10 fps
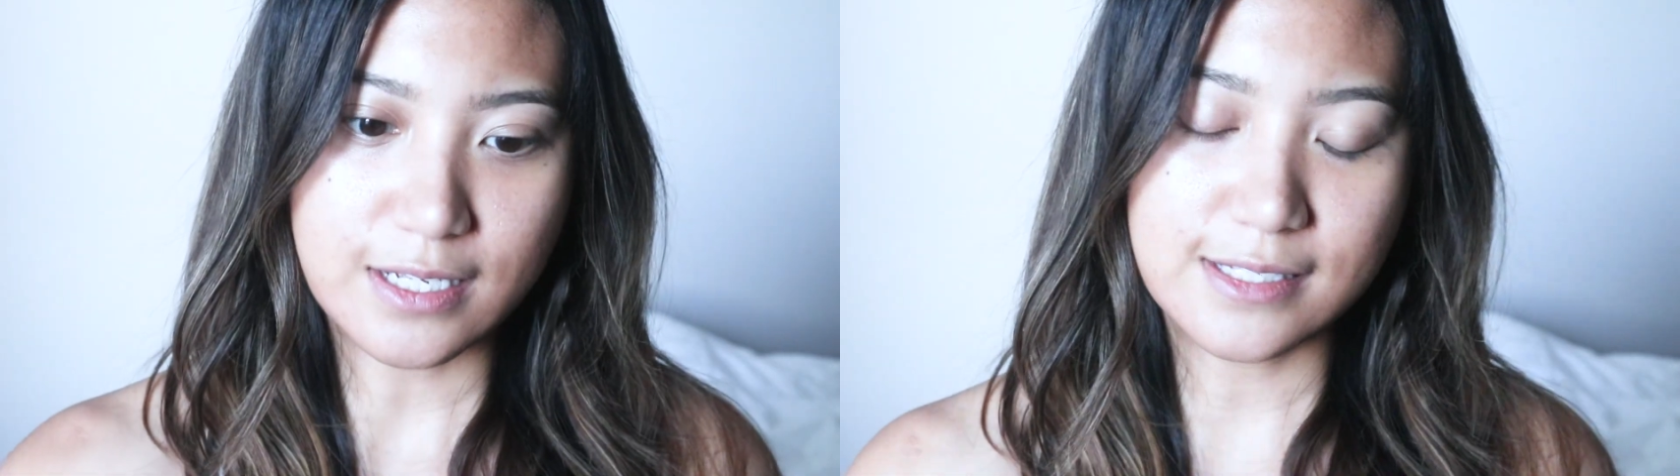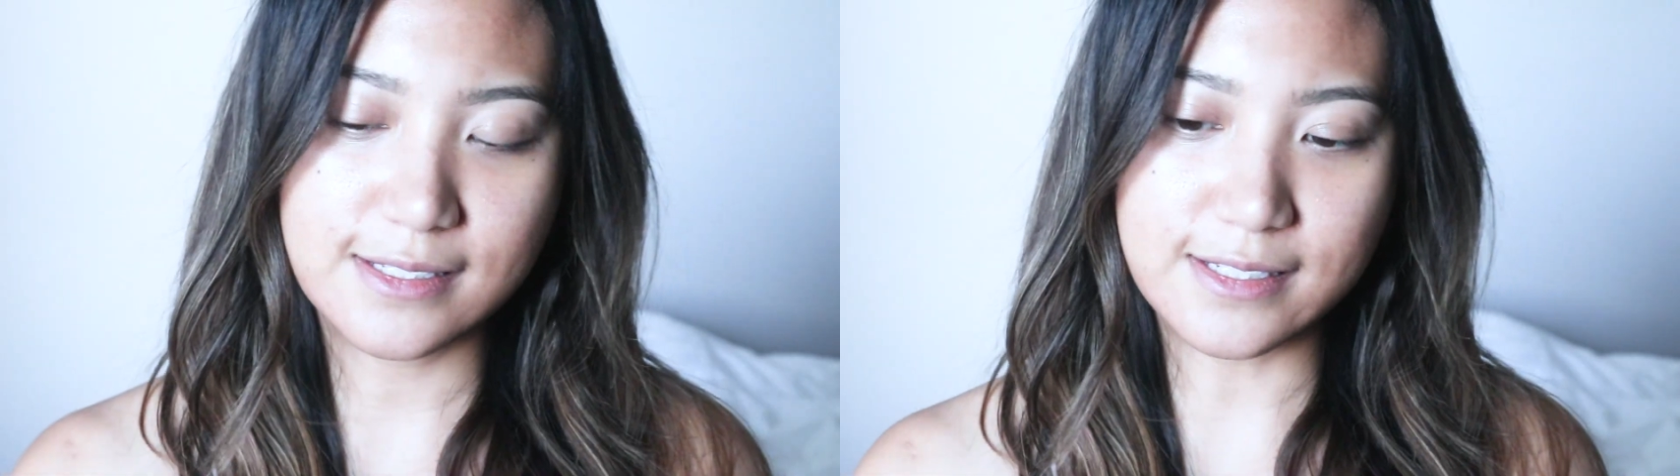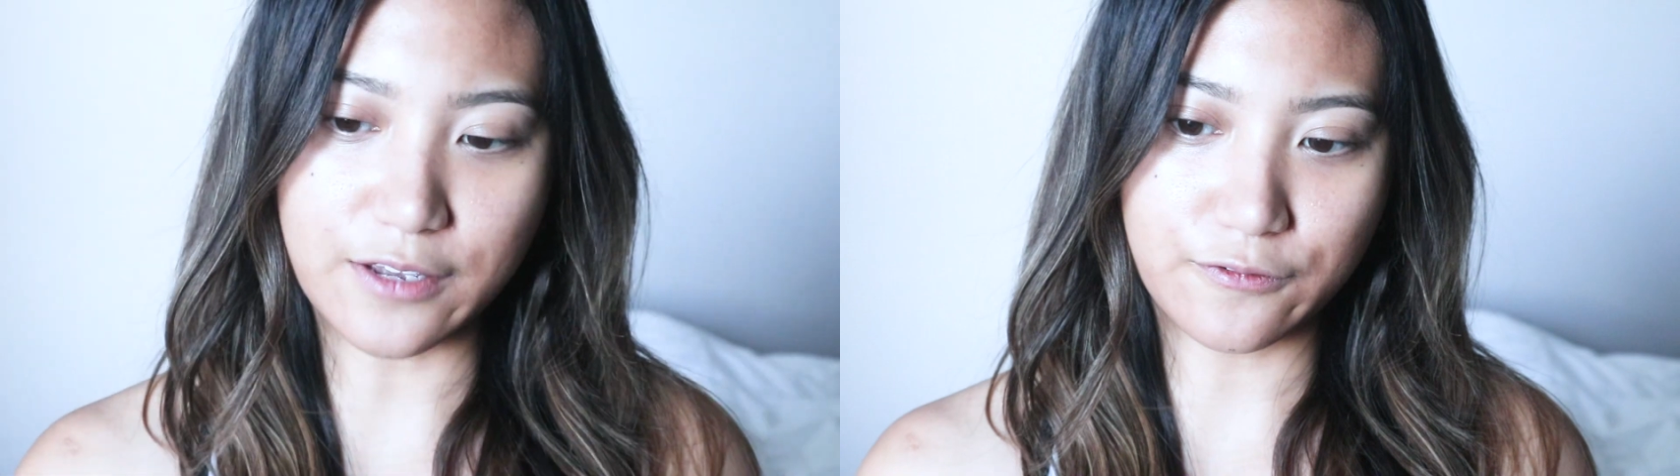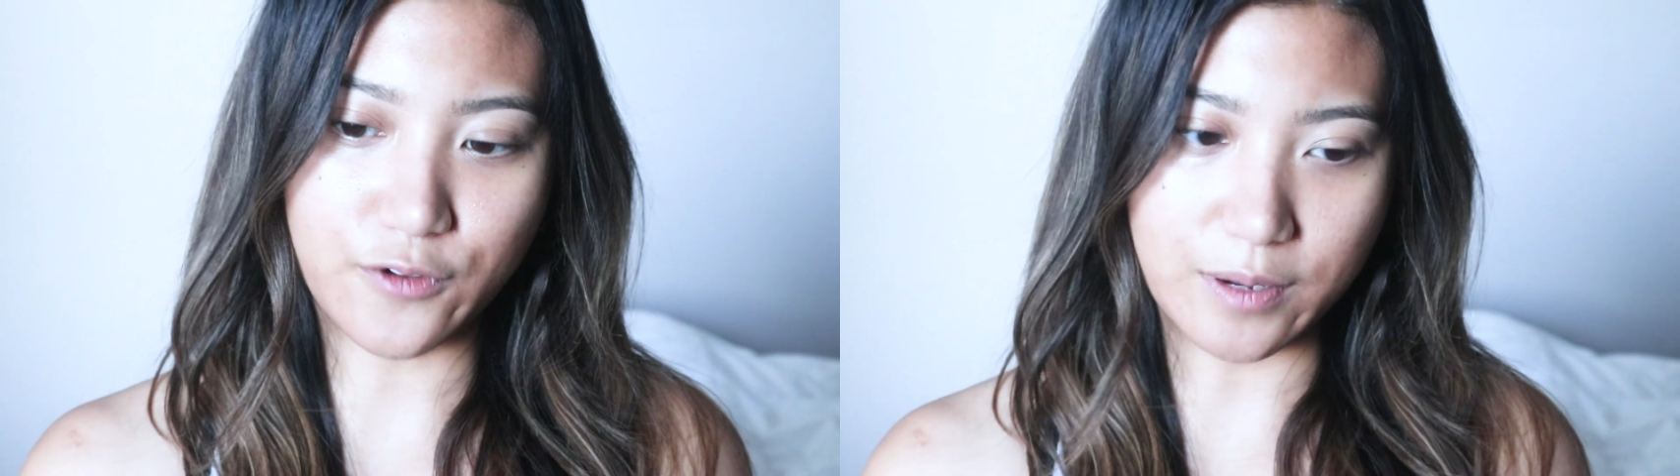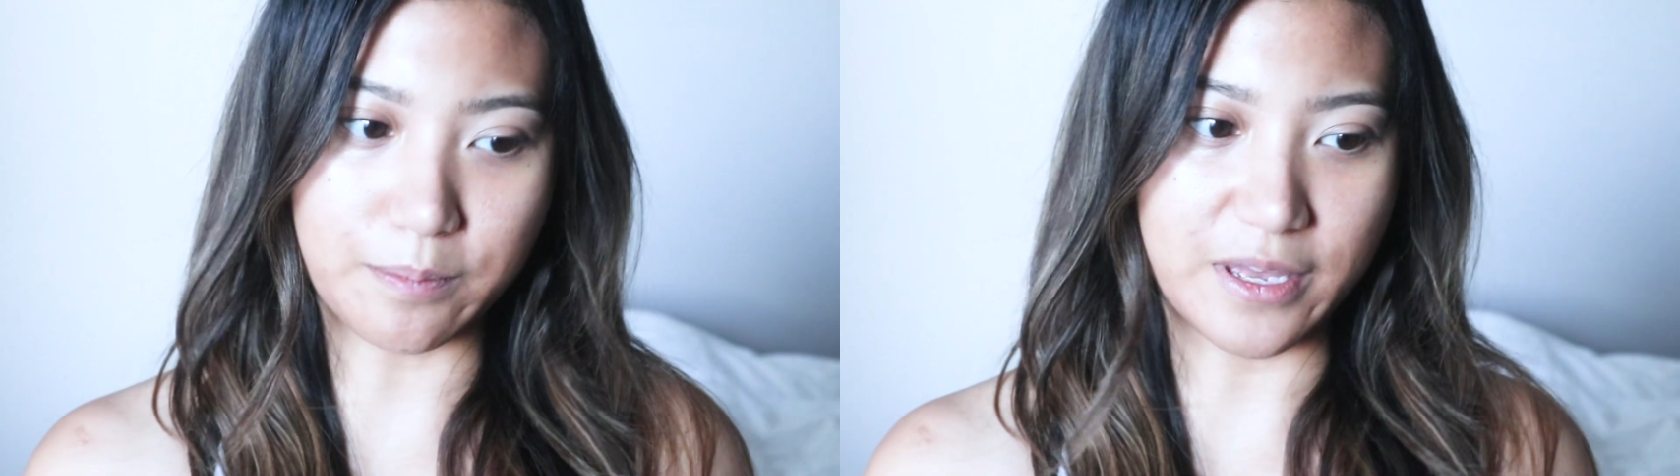sit
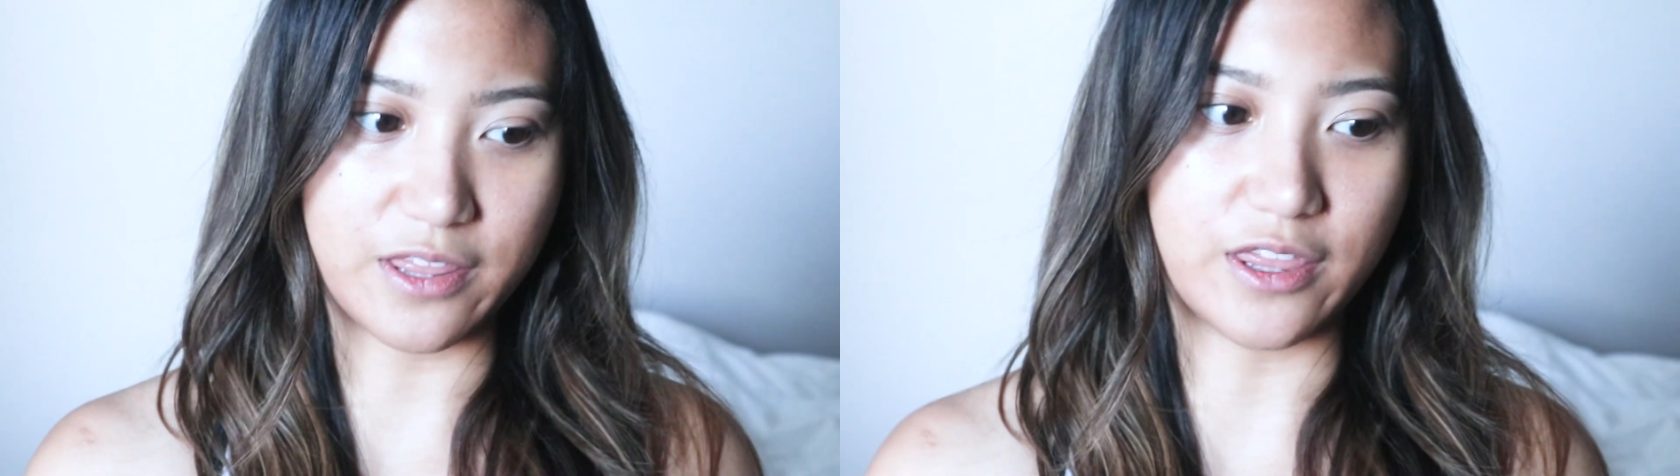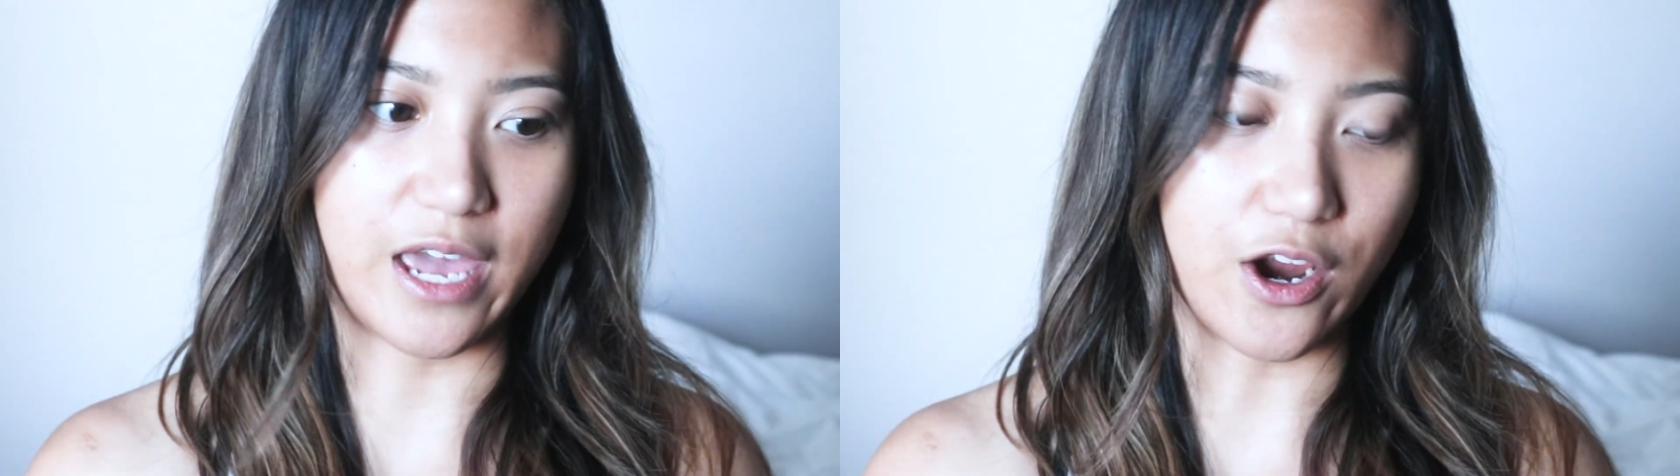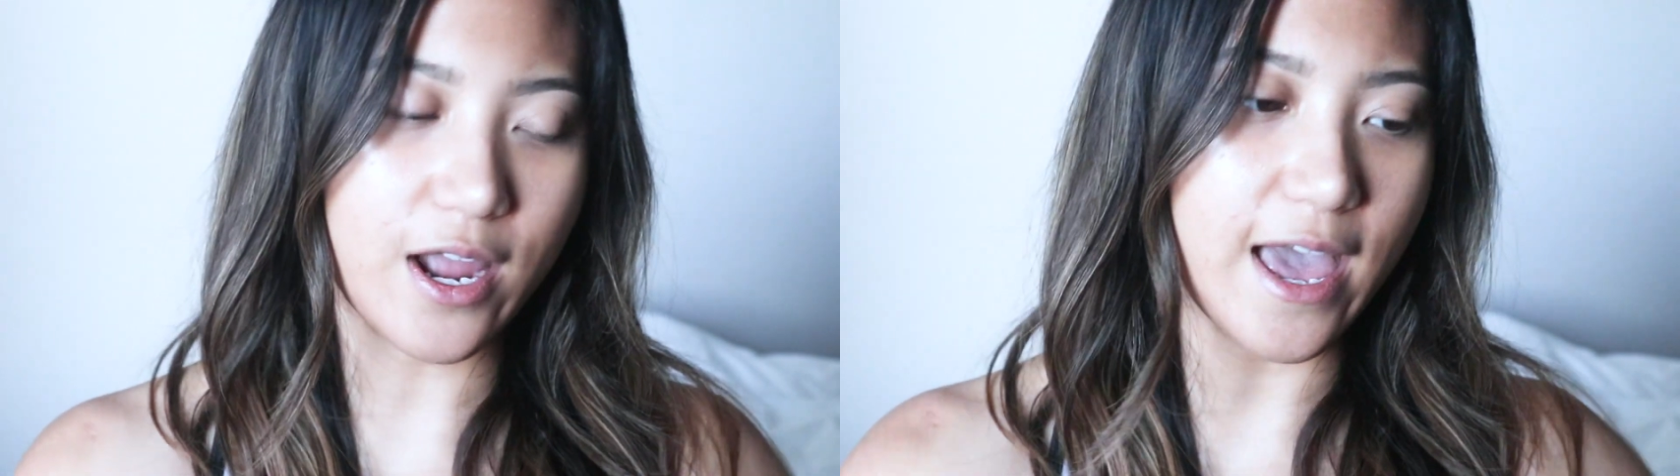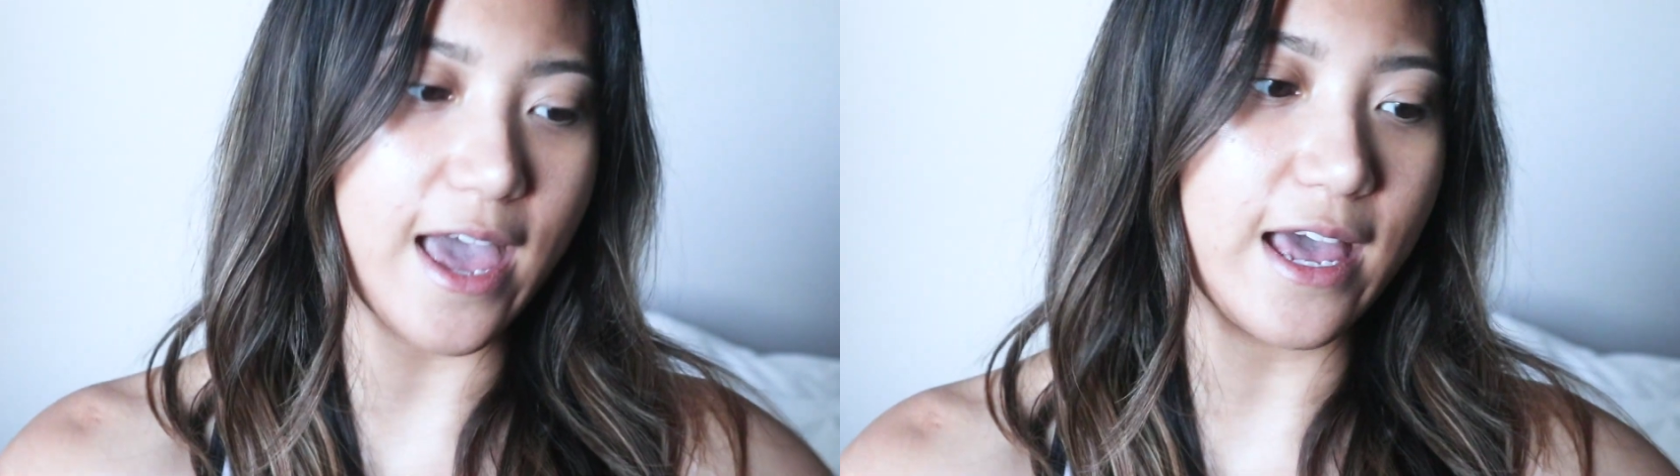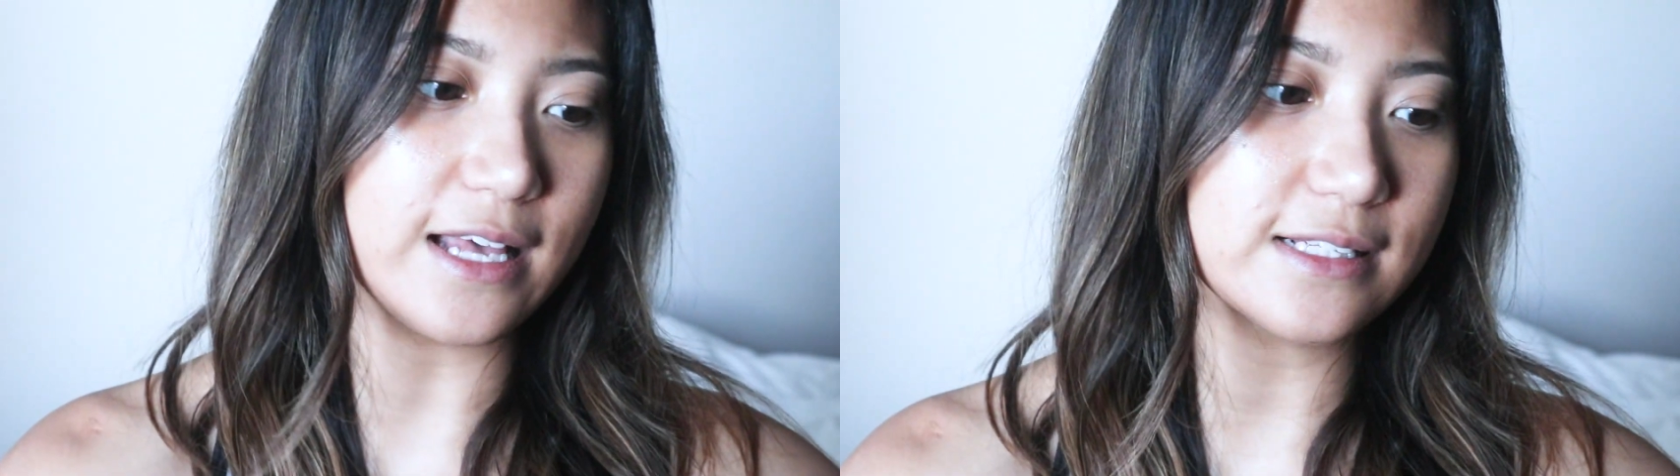for a bit there,
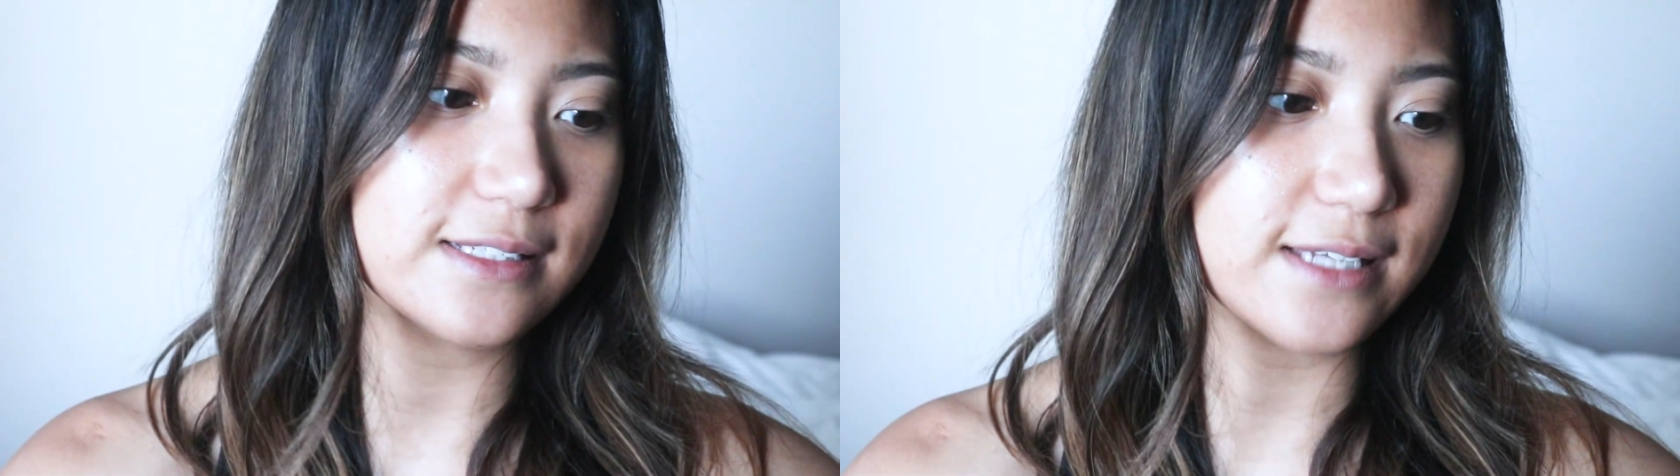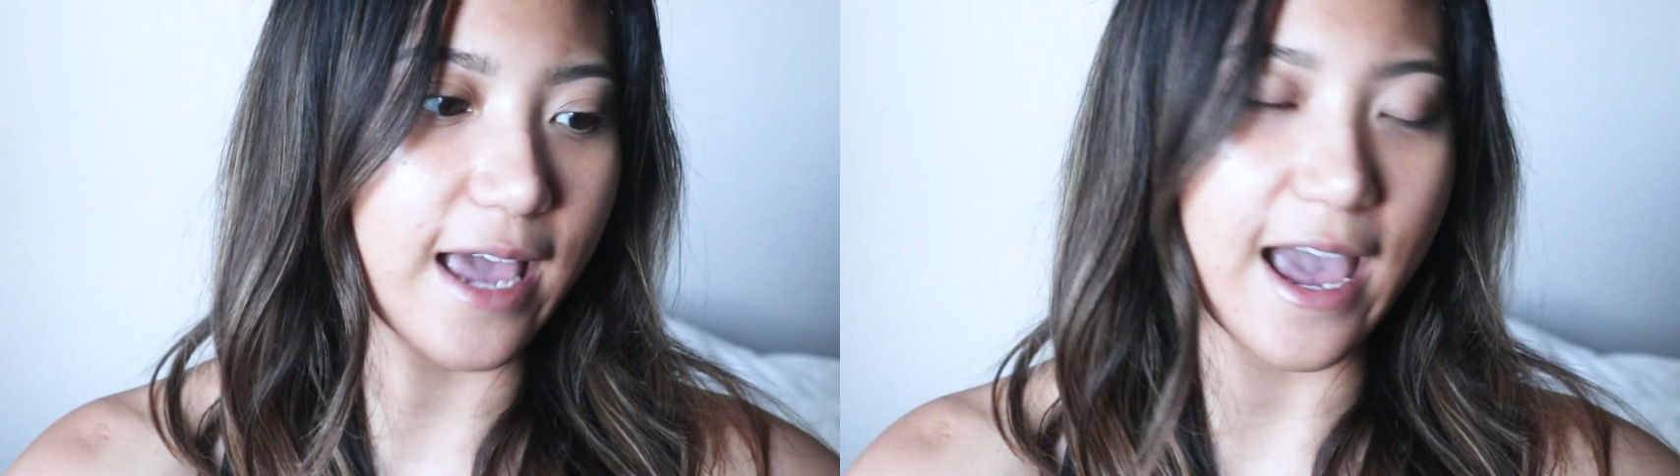and